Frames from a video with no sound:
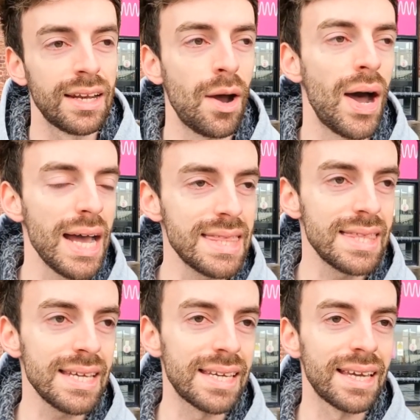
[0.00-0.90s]
Now, I
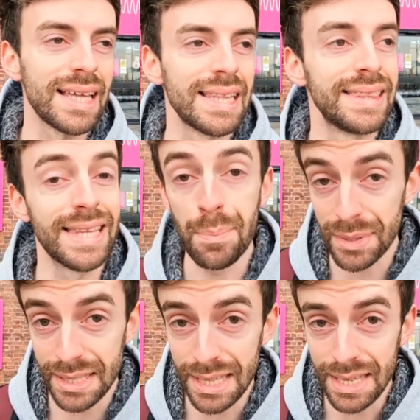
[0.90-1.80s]
think
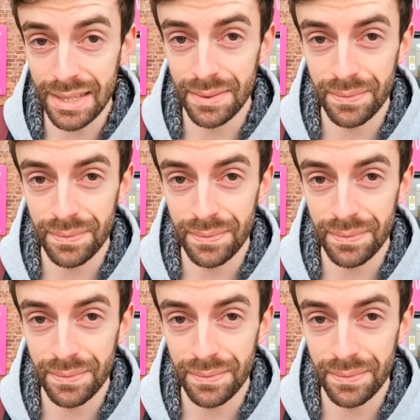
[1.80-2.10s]
liberty